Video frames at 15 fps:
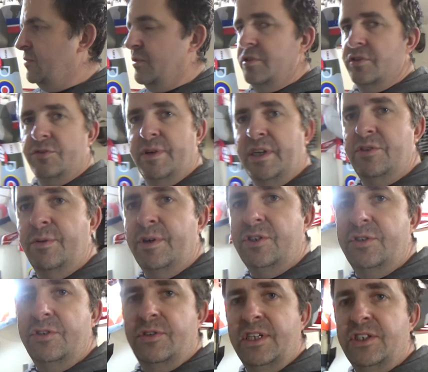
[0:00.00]
Should we
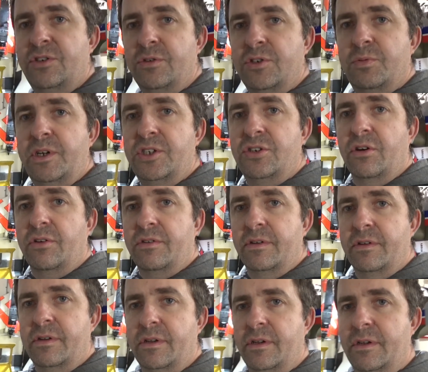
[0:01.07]
let's do a switch on.
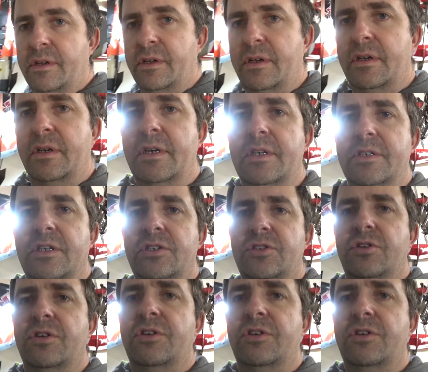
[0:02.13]
Let's turn you